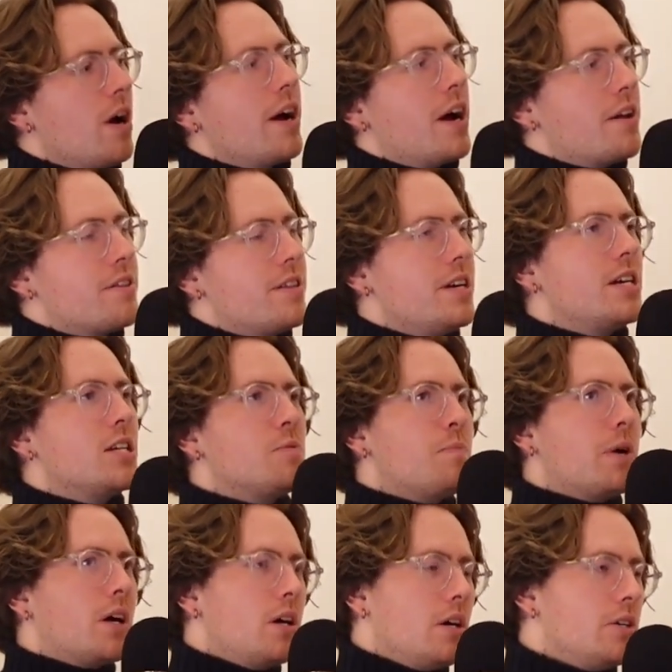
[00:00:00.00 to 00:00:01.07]
I think it's
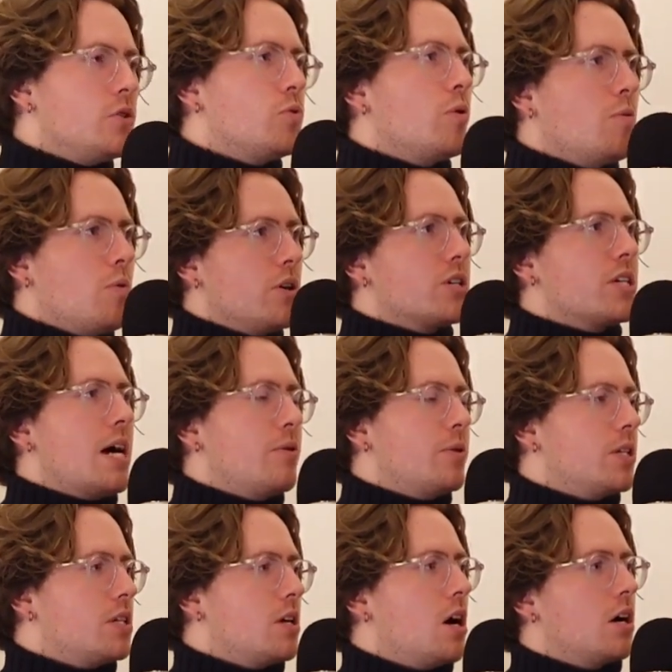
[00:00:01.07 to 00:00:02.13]
because we watched Howard the
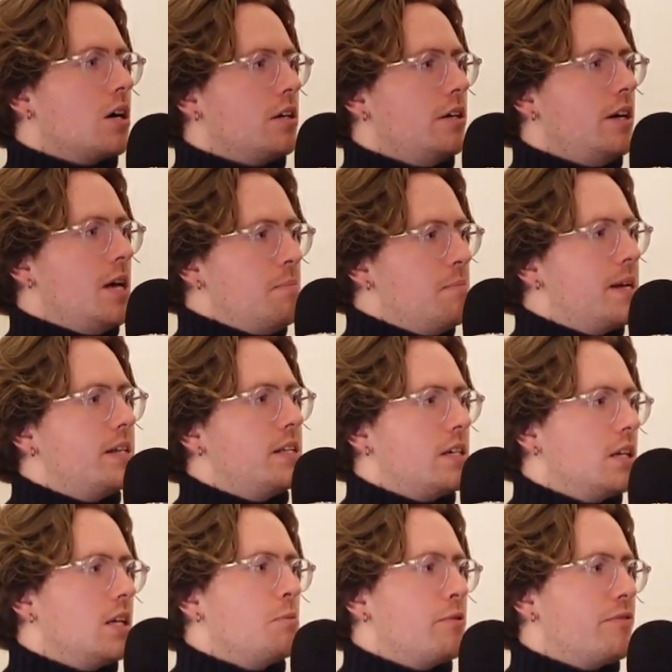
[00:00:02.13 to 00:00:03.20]
Duck
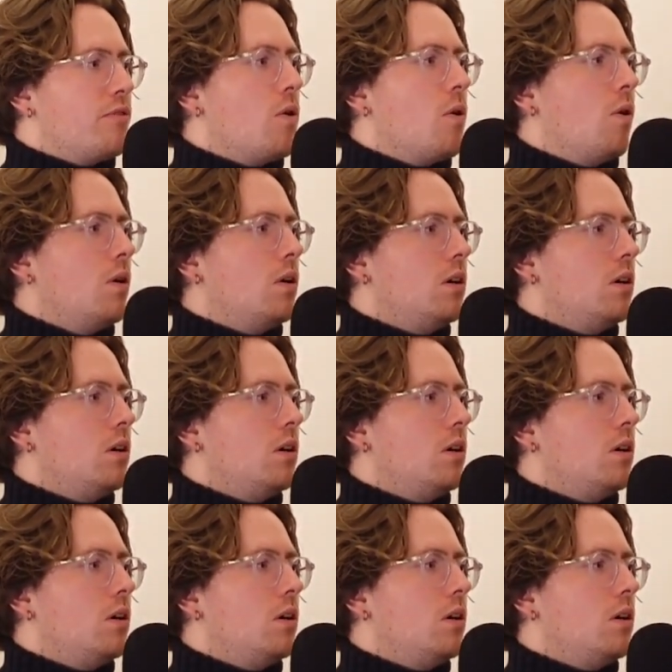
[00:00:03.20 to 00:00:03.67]
immediately before.